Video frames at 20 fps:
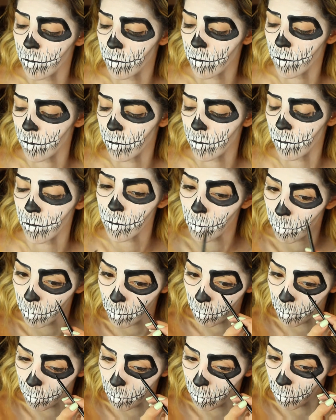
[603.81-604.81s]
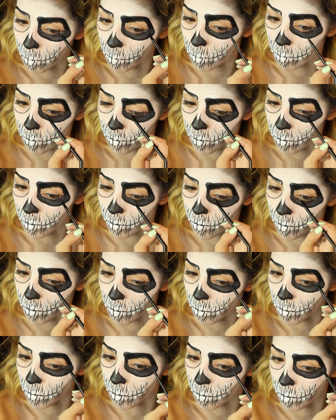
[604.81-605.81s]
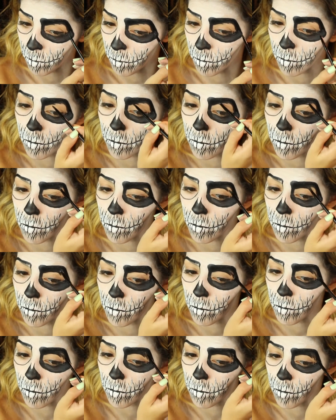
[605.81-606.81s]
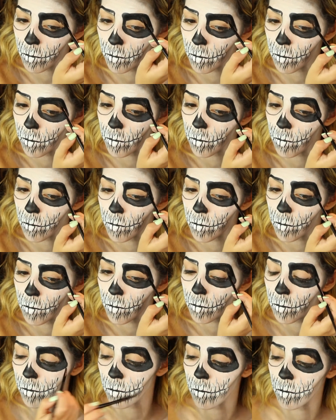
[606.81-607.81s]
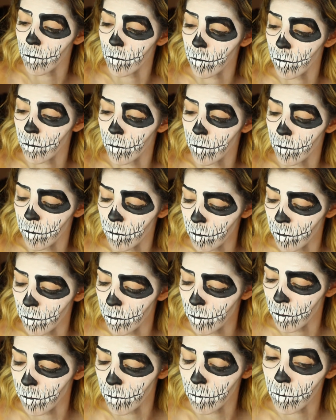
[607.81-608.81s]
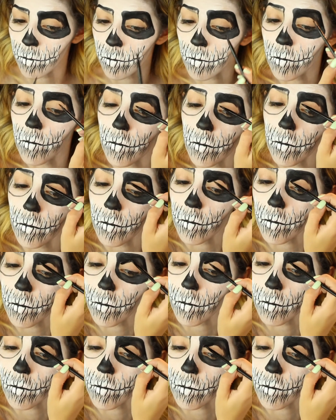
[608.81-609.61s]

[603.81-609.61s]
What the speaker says: so it should hold your makeup pretty well. This stuff works well on its own, so I'm not too worried